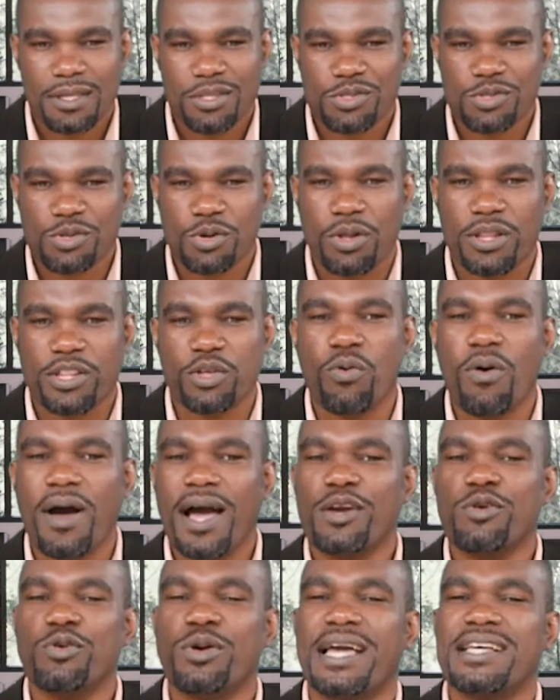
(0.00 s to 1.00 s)
So the
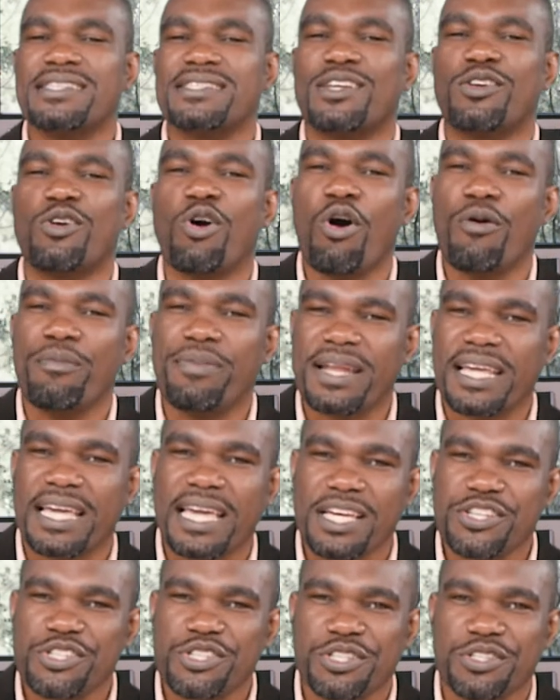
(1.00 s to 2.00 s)
one who has an
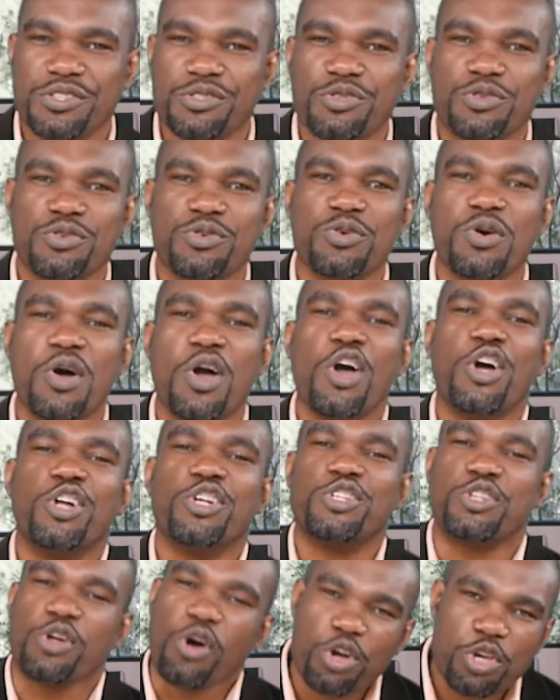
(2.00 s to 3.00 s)
obligation to
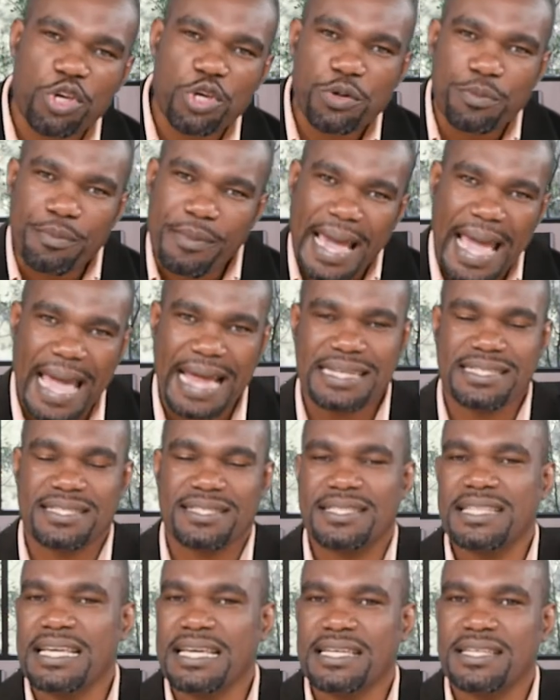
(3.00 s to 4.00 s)

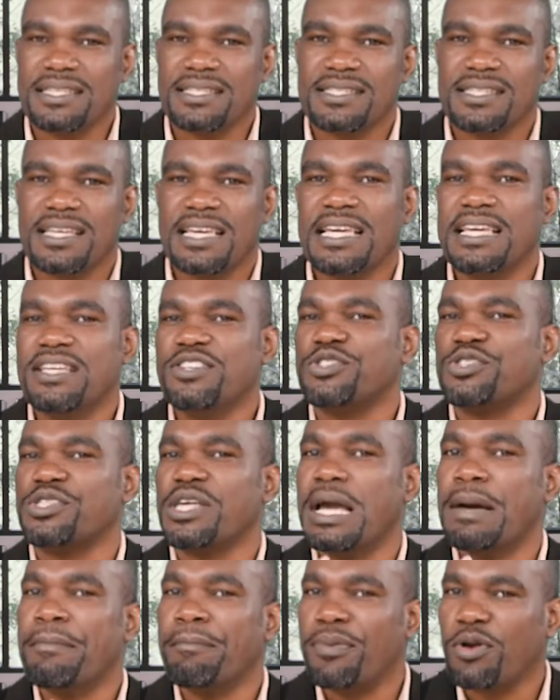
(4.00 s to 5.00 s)
document things is
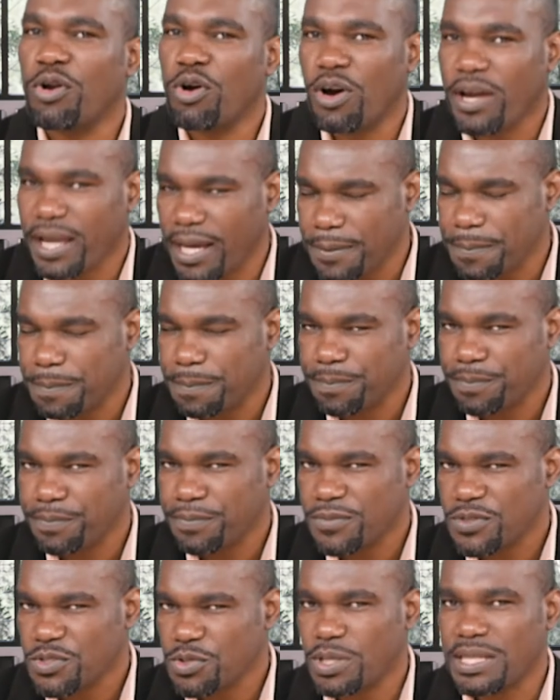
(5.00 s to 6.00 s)
the employer.
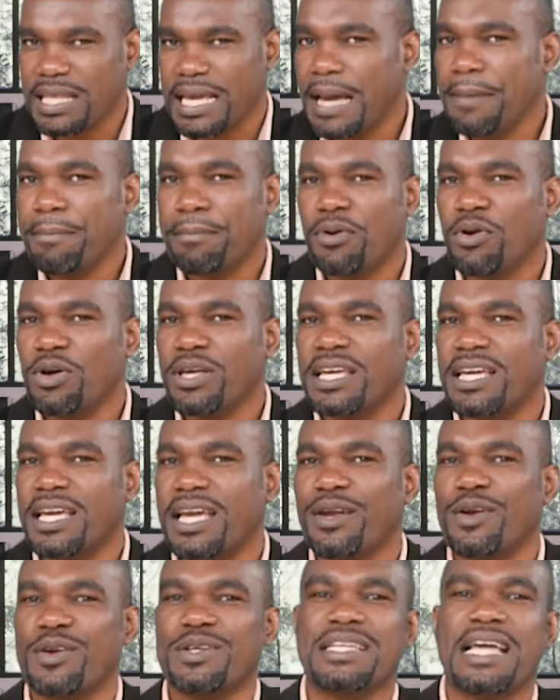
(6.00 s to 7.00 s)
So the employee
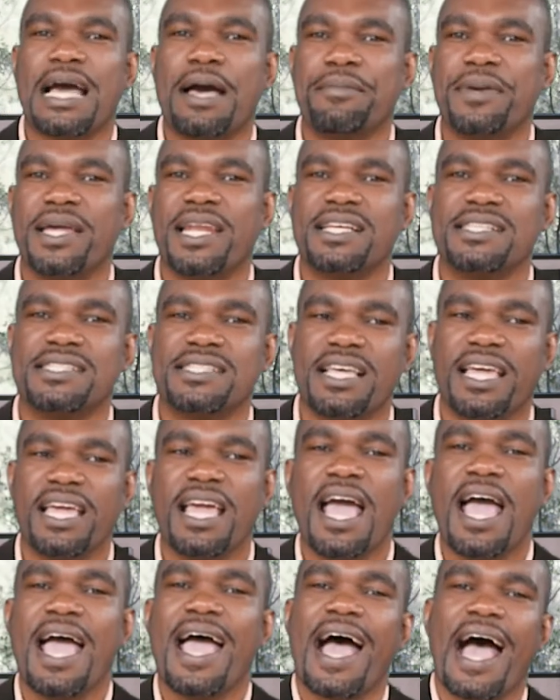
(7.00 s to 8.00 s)
cannot come in and
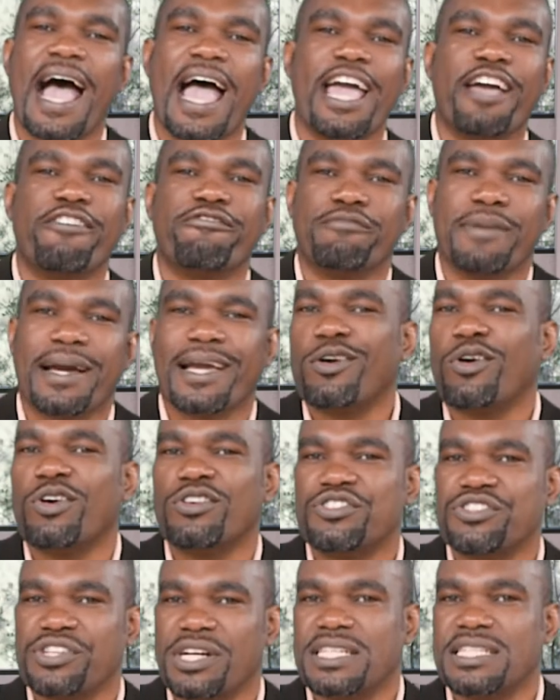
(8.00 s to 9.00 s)
say, I have my
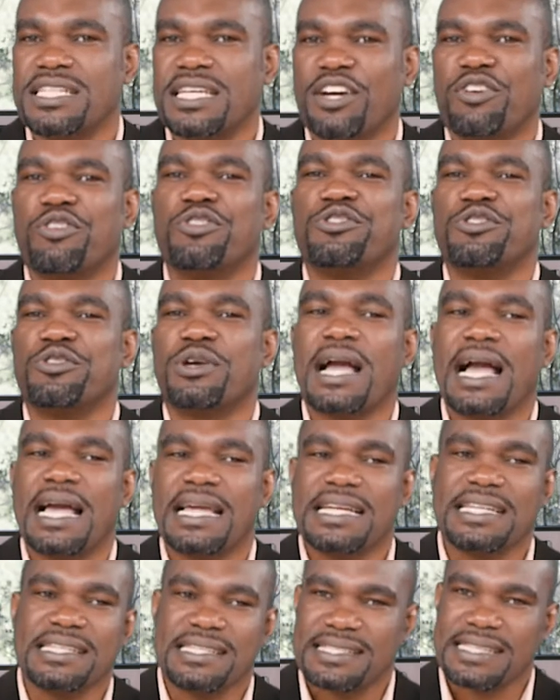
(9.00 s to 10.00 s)
contract here, could you
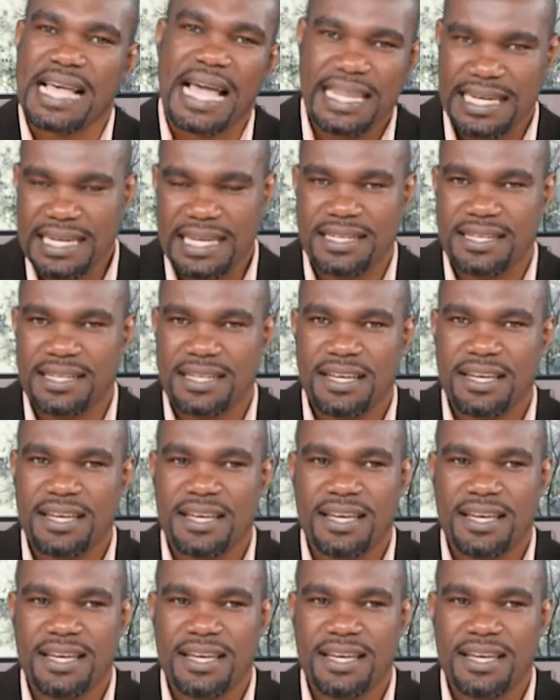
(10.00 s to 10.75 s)
kindly sign it?